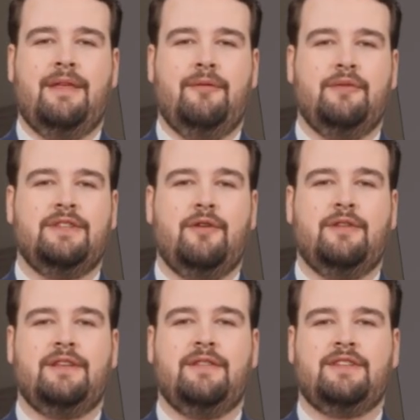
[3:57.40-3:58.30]

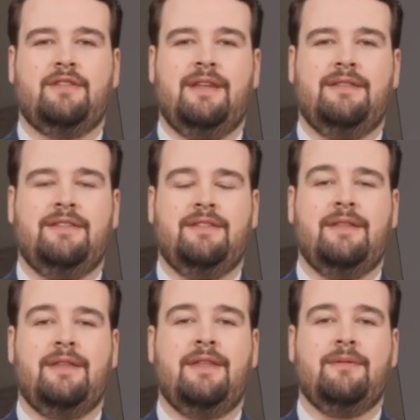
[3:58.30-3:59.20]
Resource constraints:
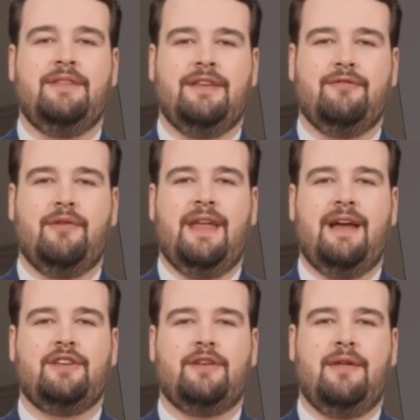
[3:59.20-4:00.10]
limited
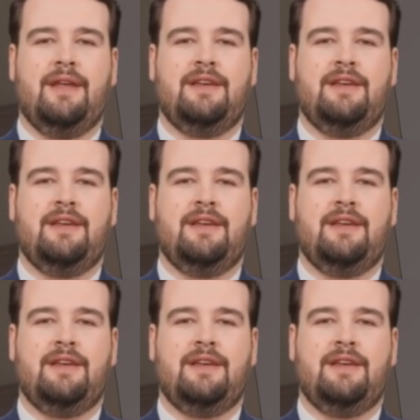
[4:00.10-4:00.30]
financial and